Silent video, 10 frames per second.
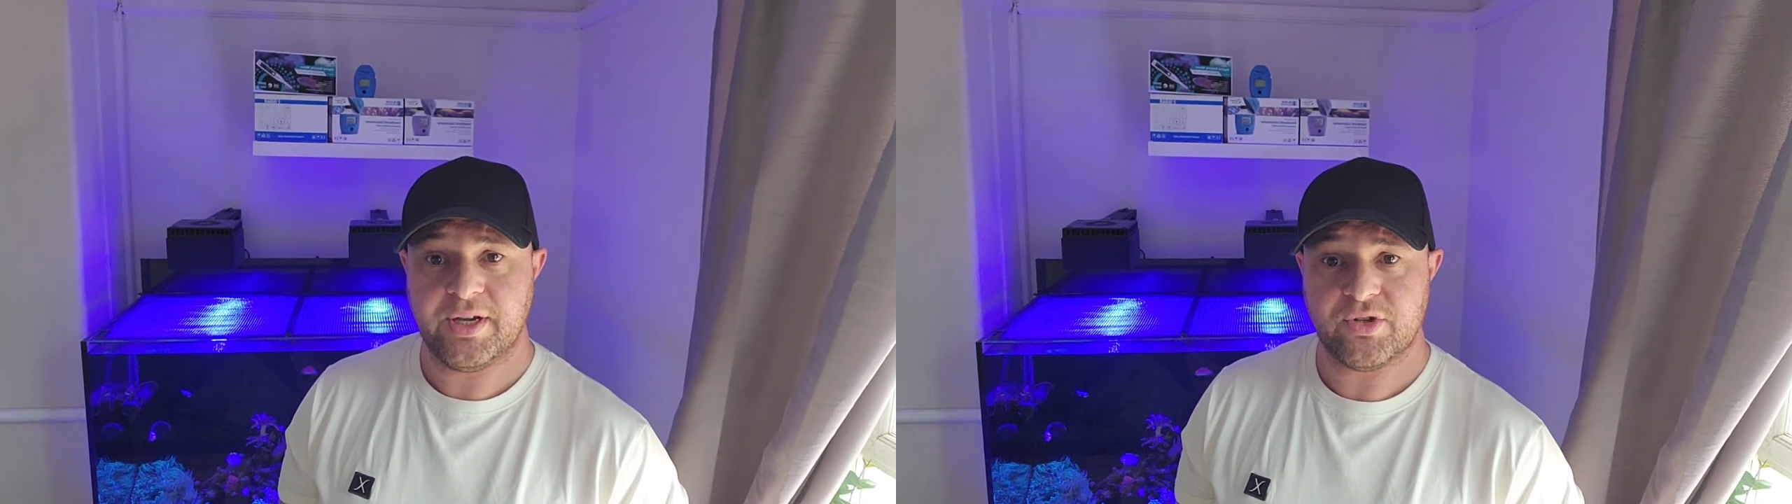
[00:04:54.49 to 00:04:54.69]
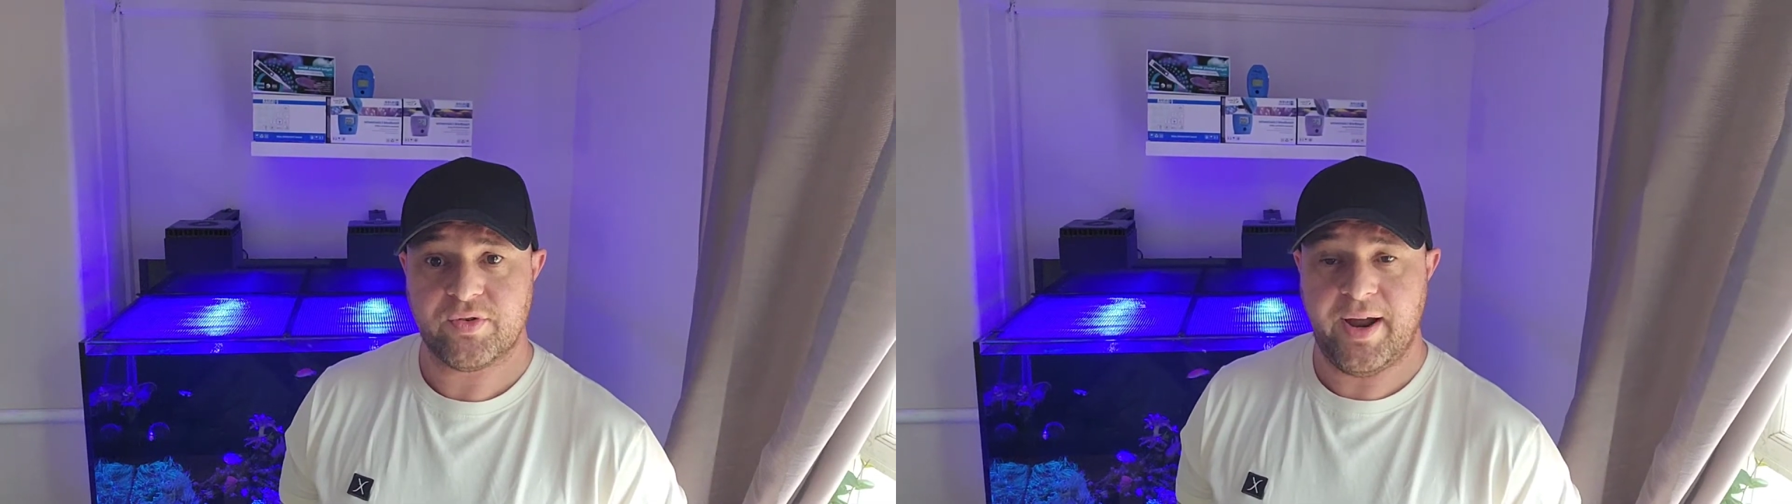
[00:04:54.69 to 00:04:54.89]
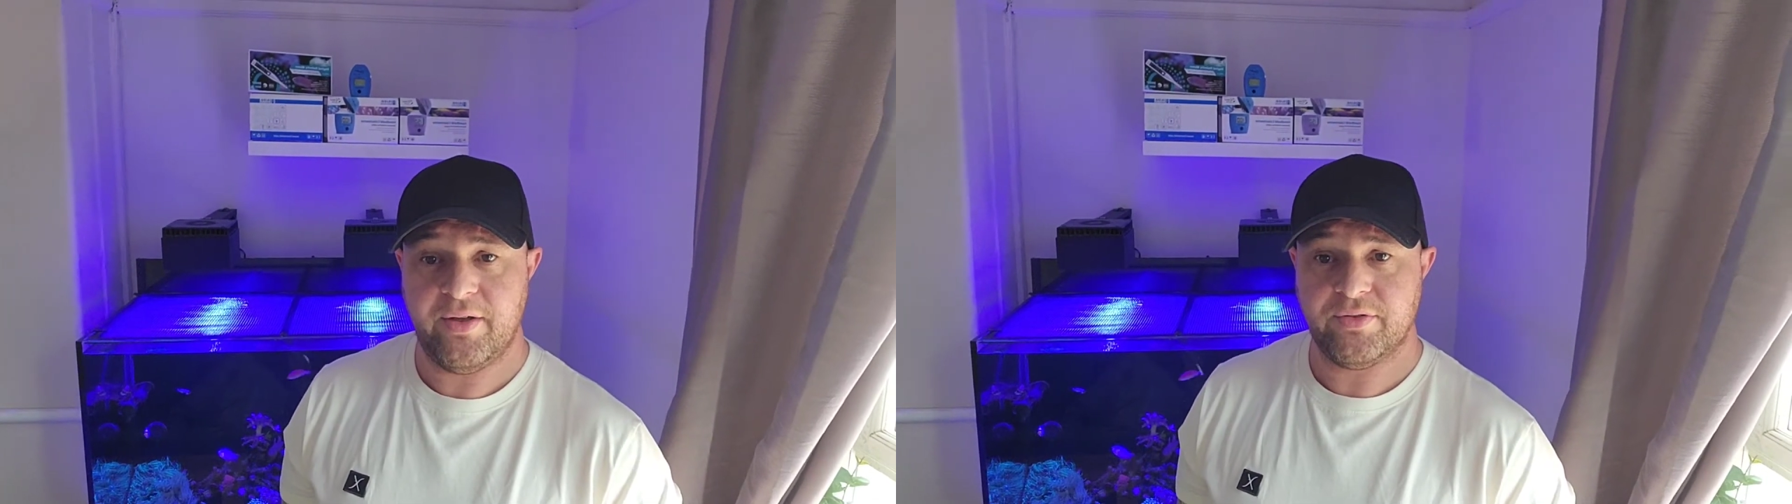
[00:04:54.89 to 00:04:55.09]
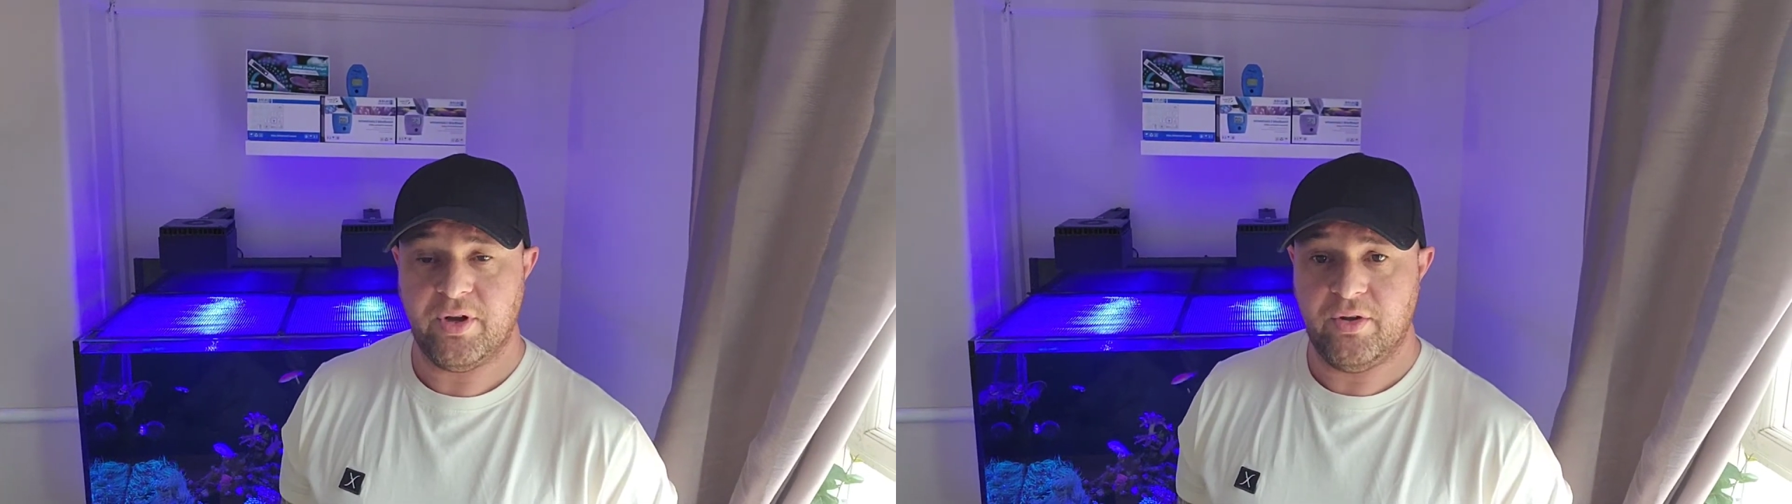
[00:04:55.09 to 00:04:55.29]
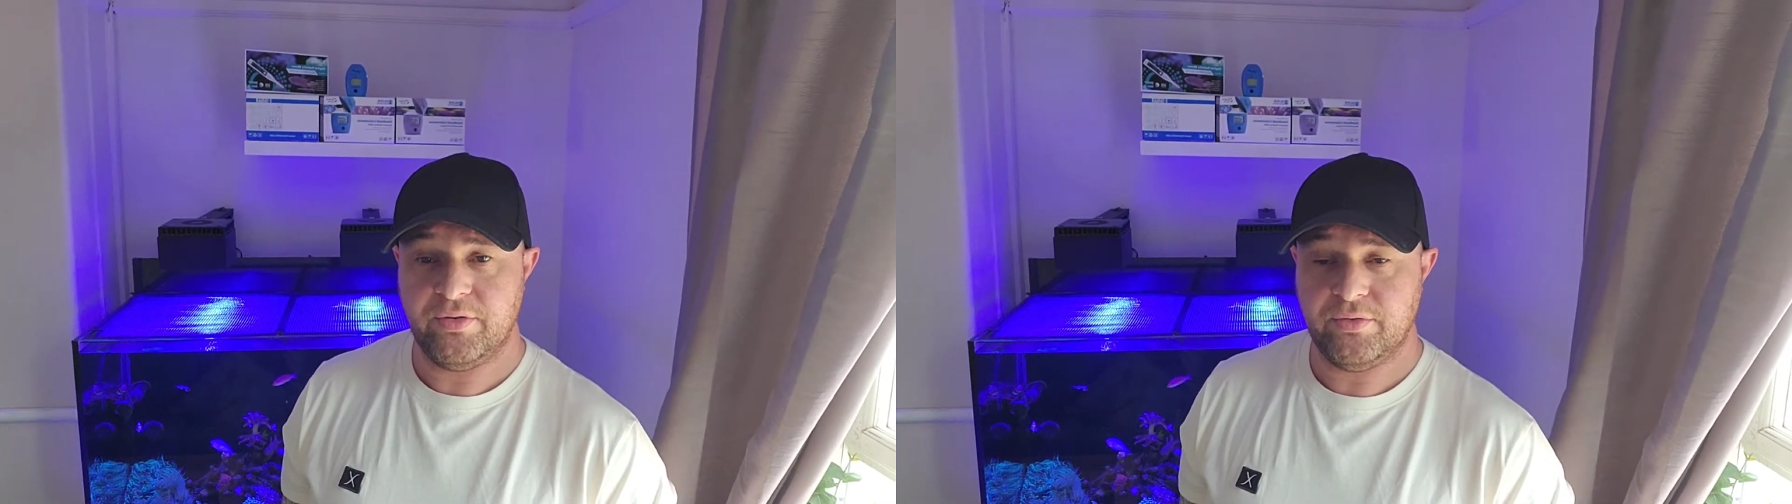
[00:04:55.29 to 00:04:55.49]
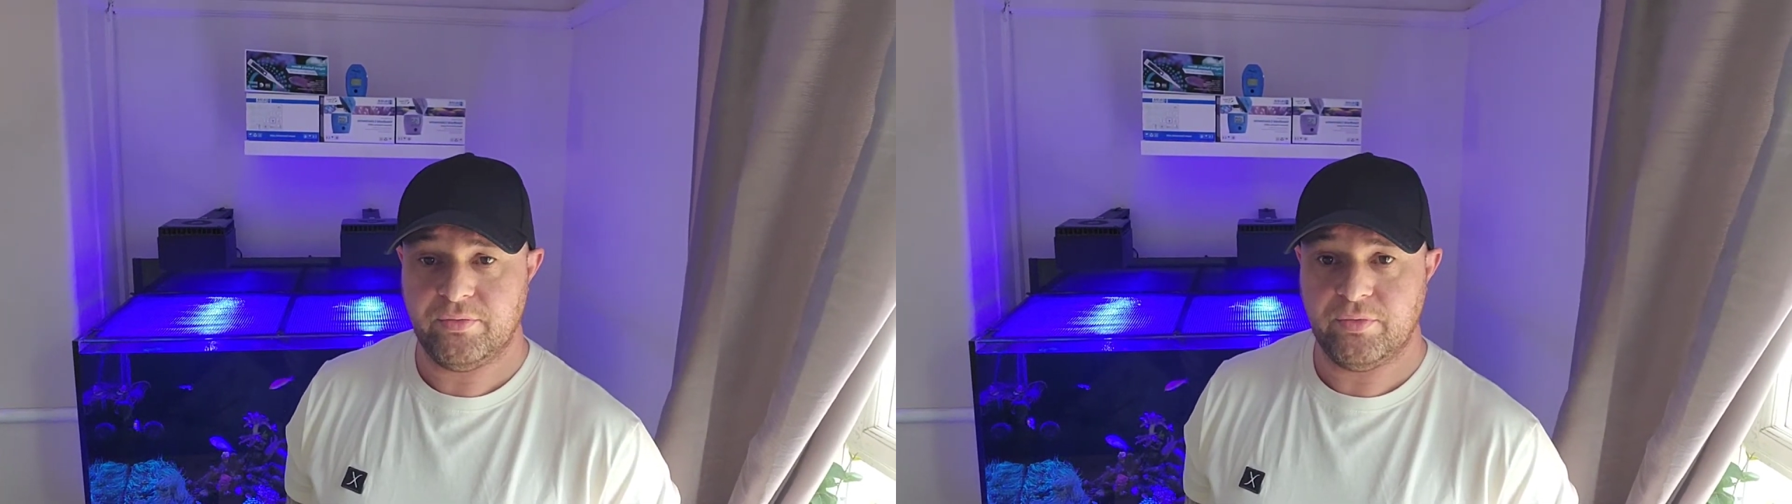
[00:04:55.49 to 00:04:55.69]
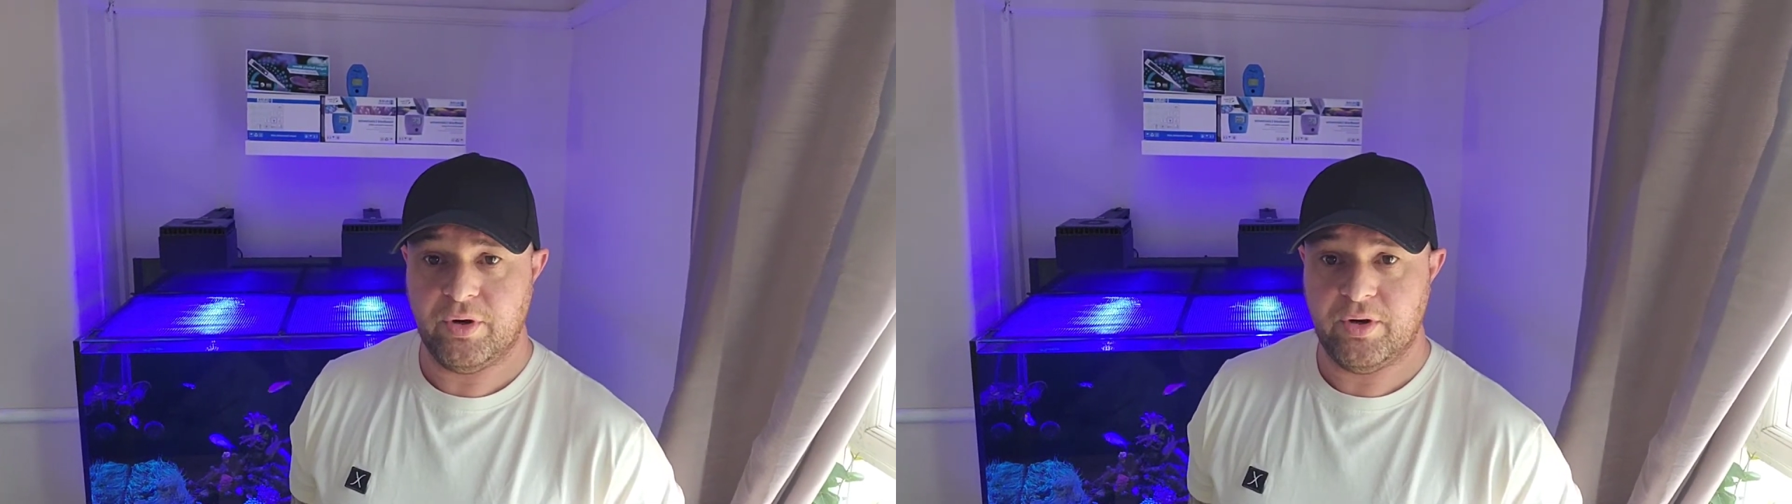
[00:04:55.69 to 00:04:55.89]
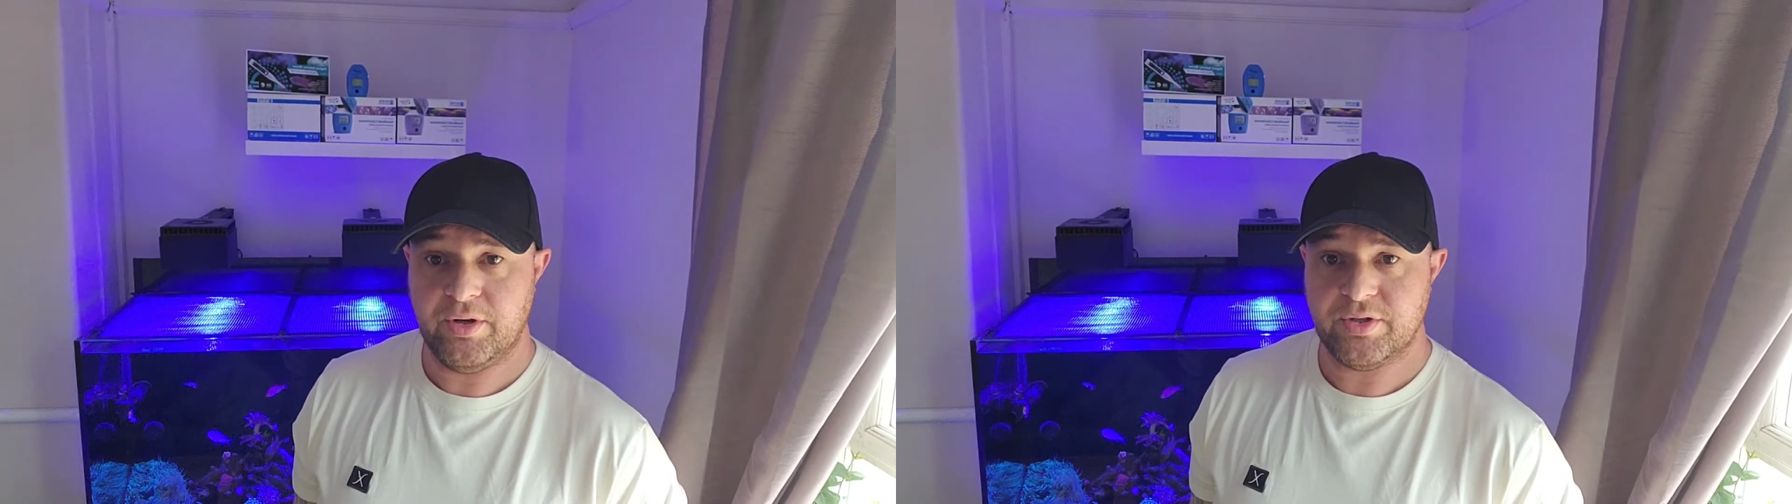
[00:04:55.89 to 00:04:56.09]
touch ground on
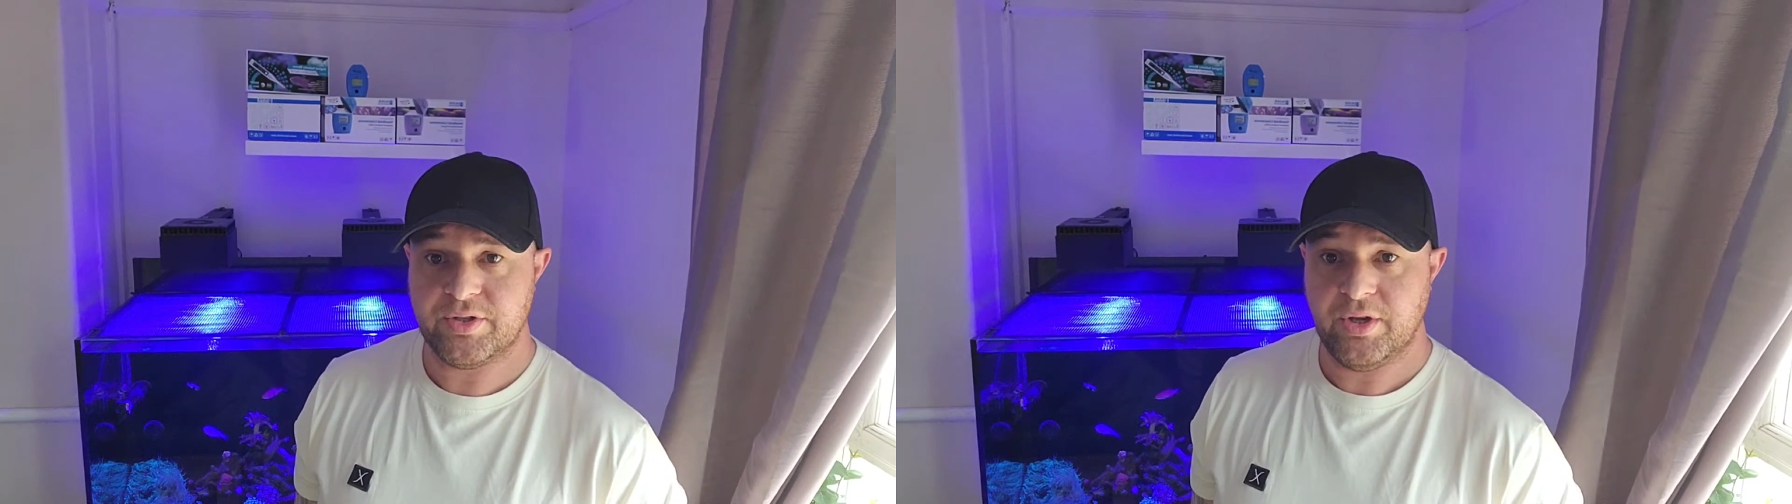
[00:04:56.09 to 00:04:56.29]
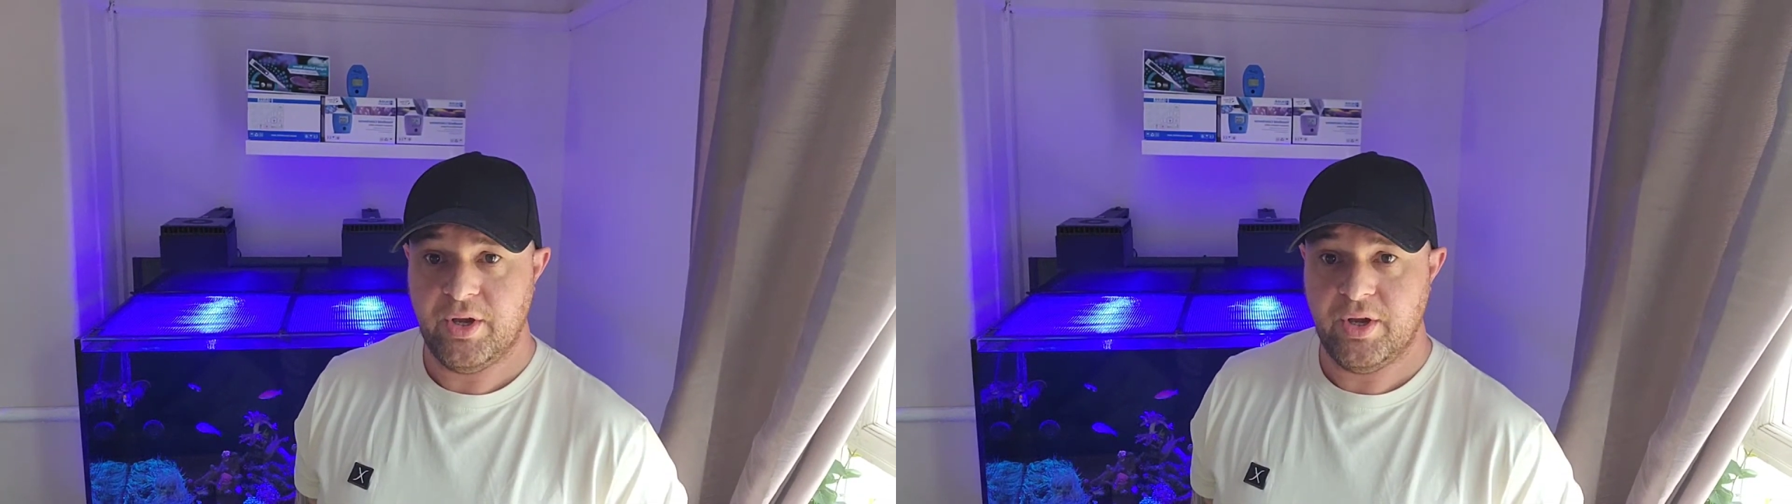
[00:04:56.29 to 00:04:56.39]
was